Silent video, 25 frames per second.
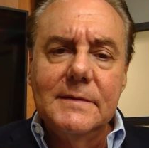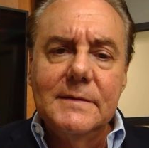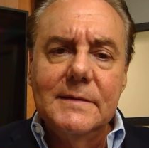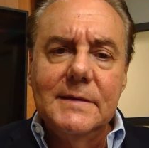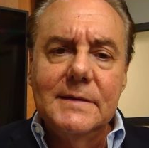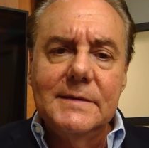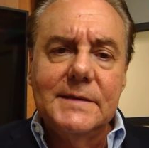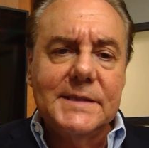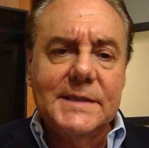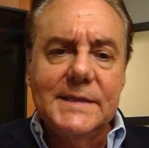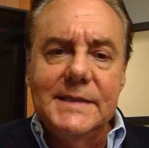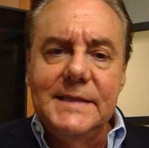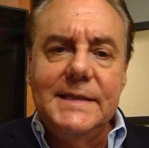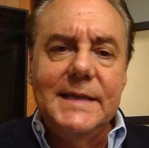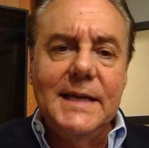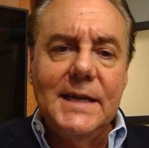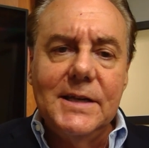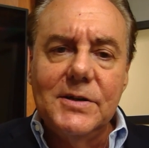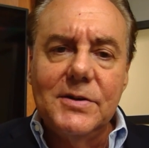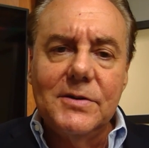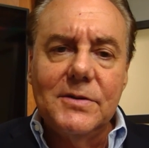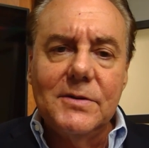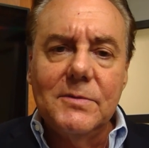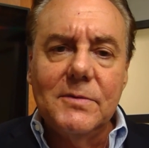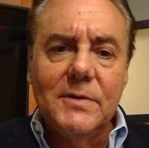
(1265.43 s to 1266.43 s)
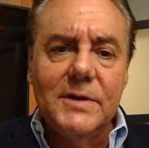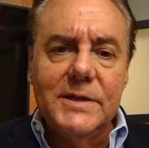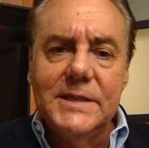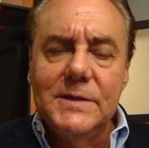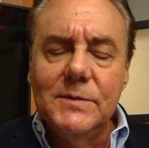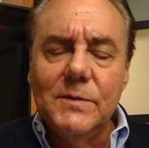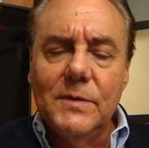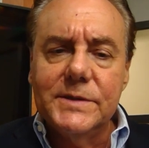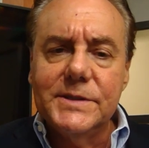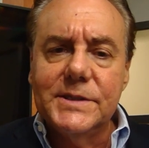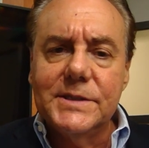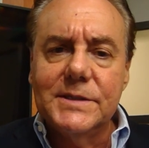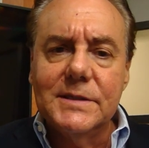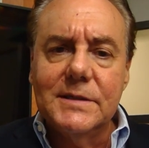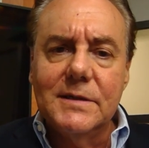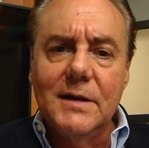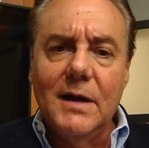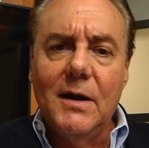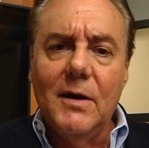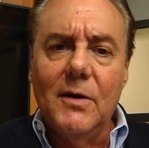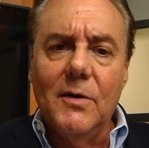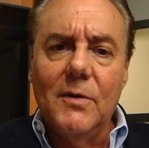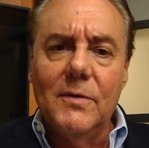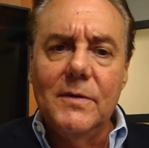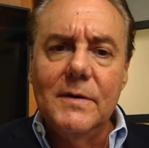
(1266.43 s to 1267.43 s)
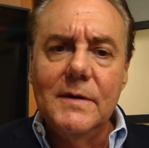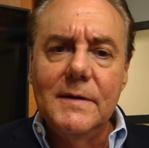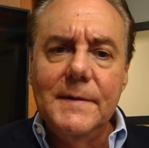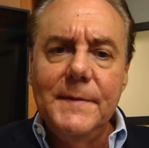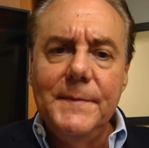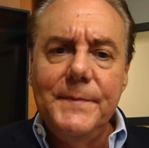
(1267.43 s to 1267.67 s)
It doesn't get her where she wants to go.